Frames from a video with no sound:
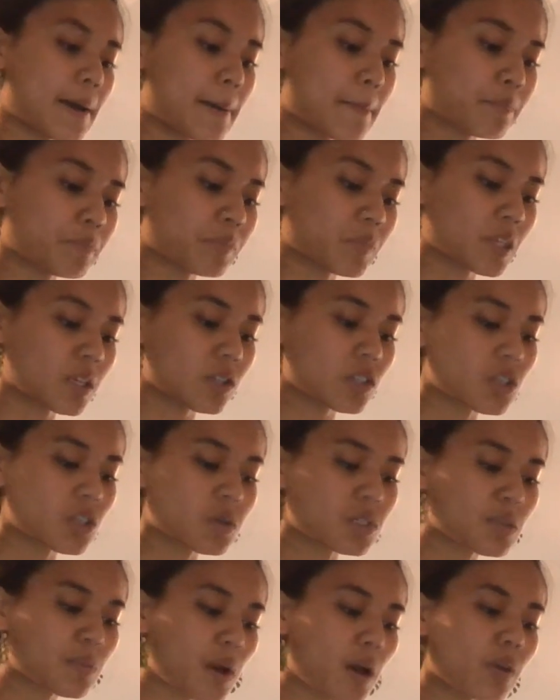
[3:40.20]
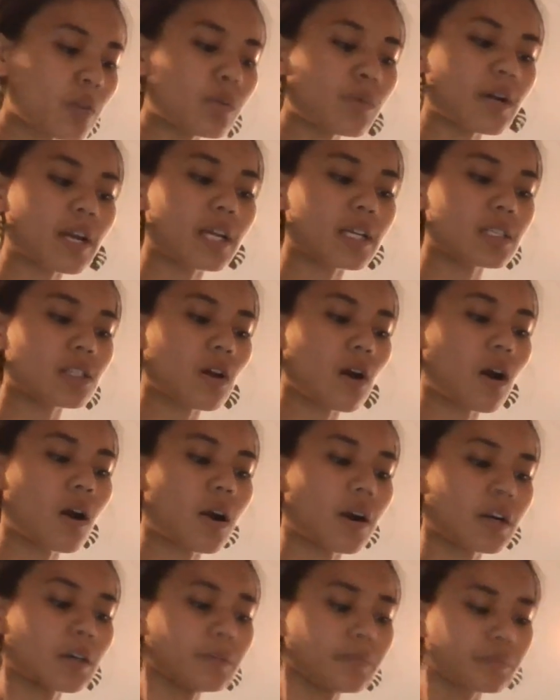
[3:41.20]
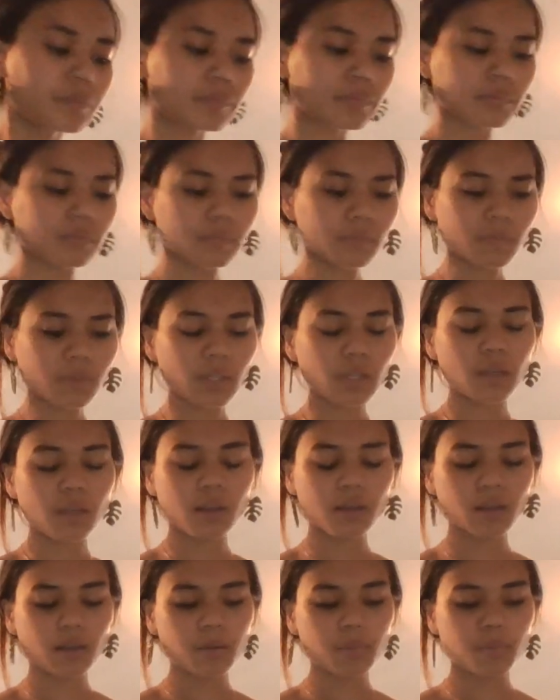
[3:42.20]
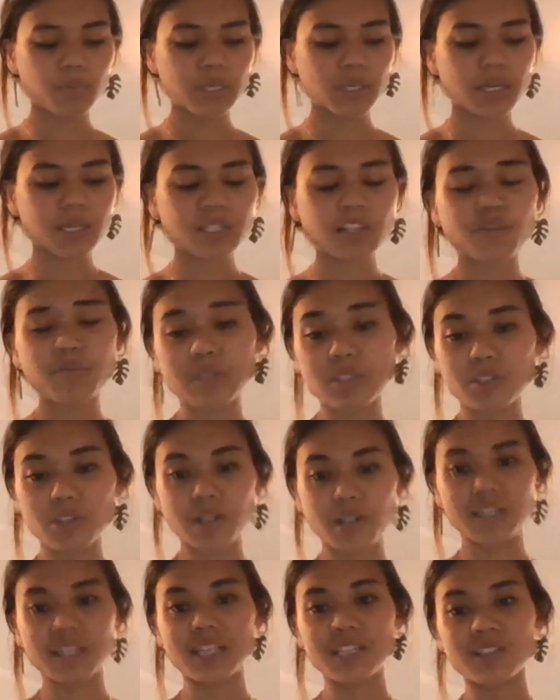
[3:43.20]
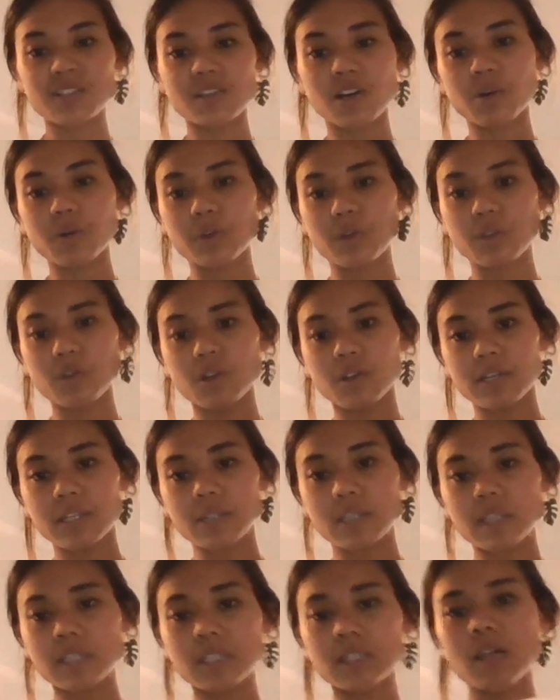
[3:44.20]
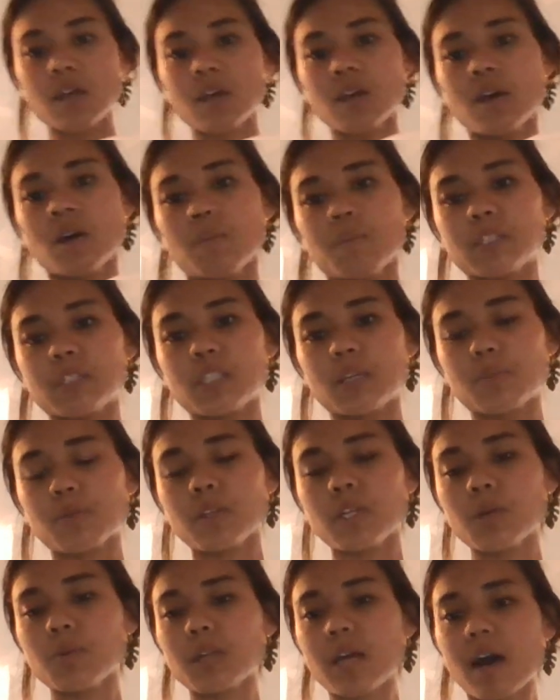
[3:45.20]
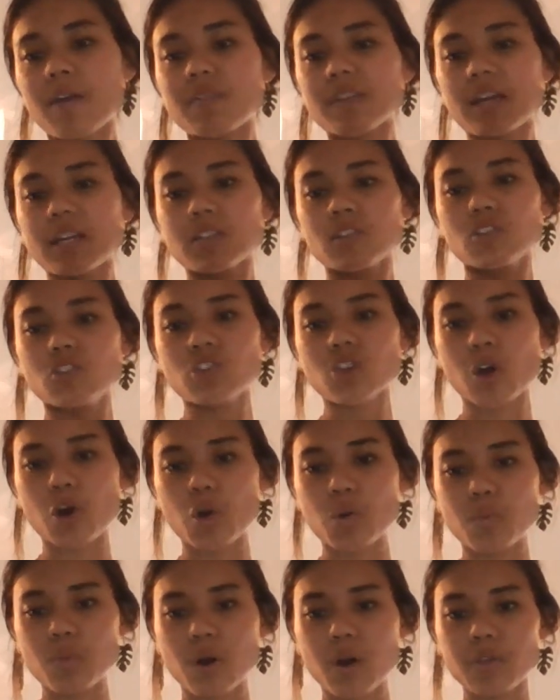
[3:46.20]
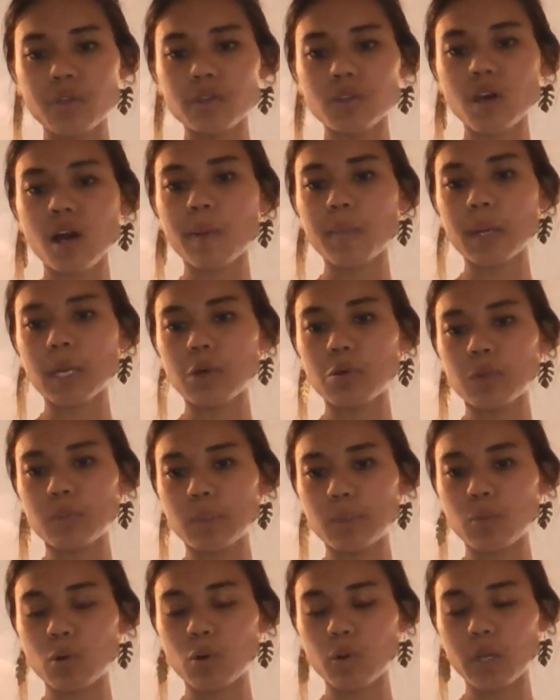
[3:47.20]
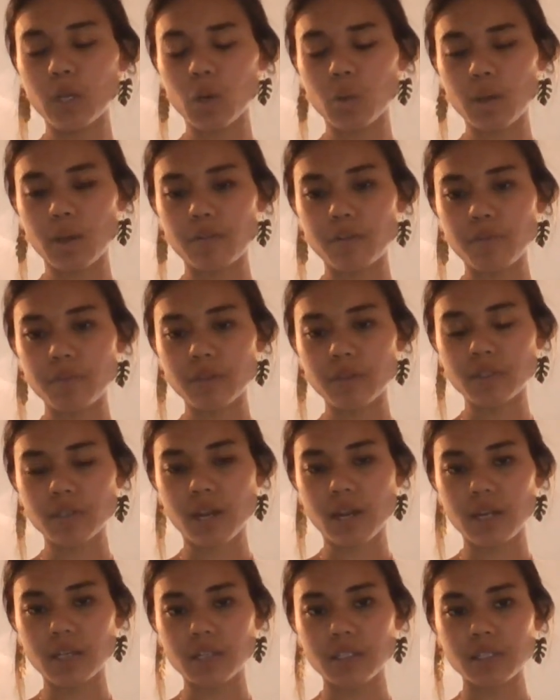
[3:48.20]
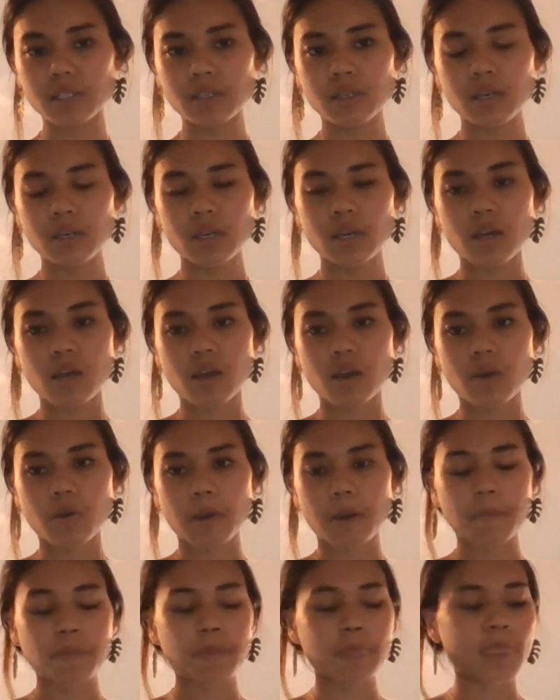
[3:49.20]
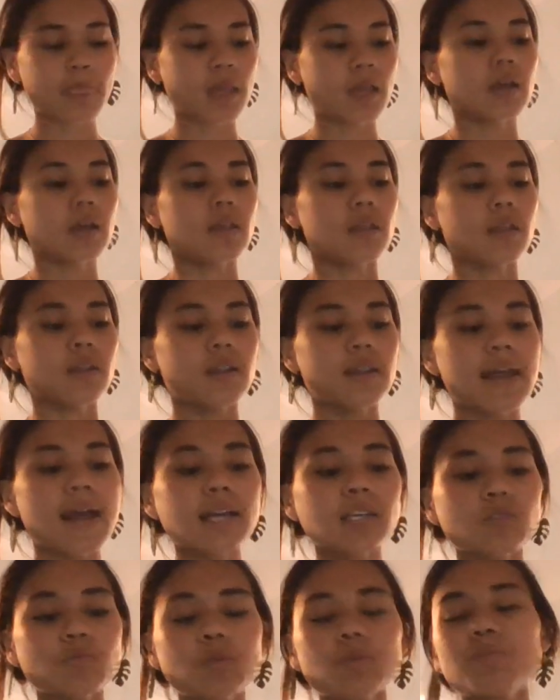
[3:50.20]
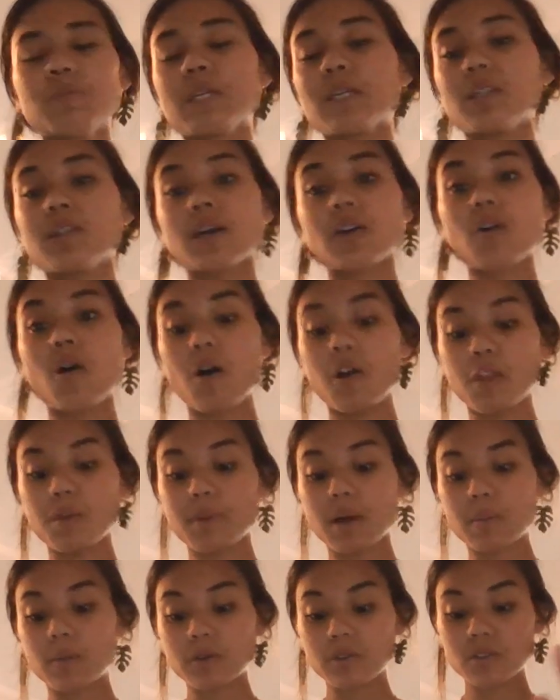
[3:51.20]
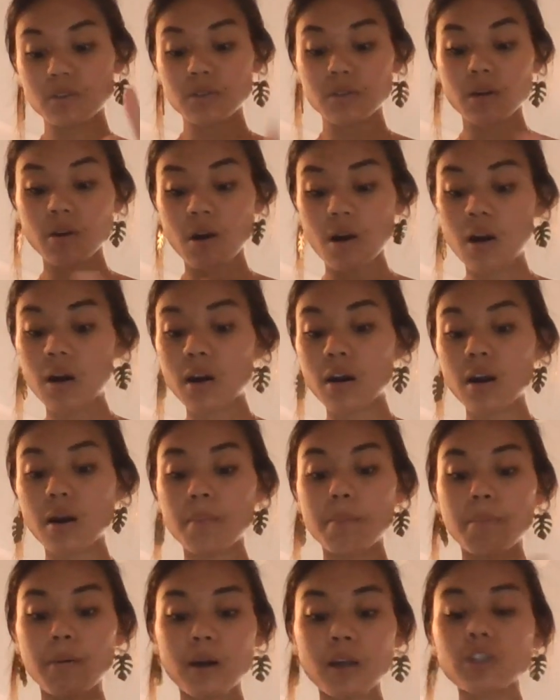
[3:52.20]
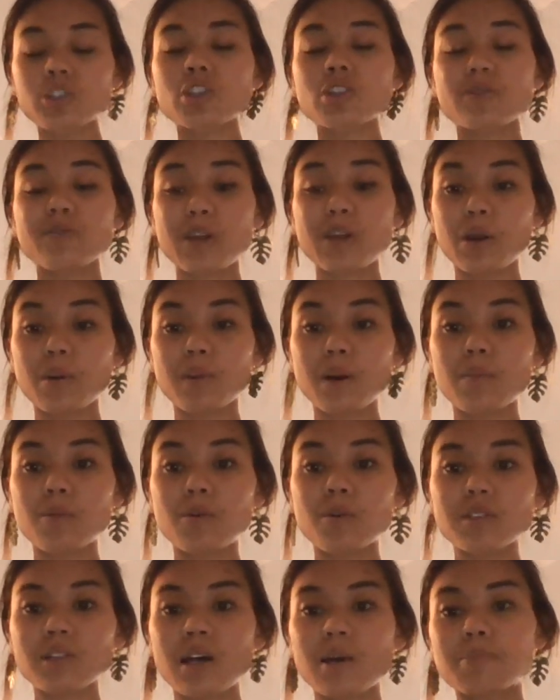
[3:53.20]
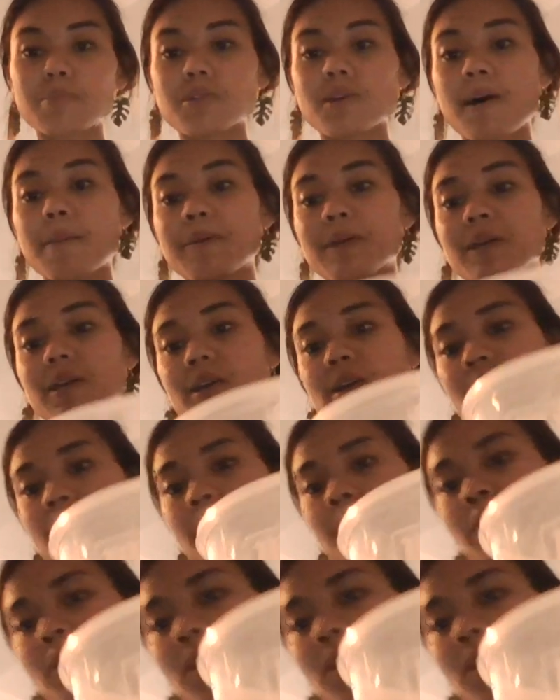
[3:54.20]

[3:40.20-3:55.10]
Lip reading: So some other ways are, because I've been turning it, it's not going to look like this, but typically it would have a nice dome on the top and it would be pulling away from the sides. Okay, next would be all the bubbles. So there are a bunch of air bubbles up top here.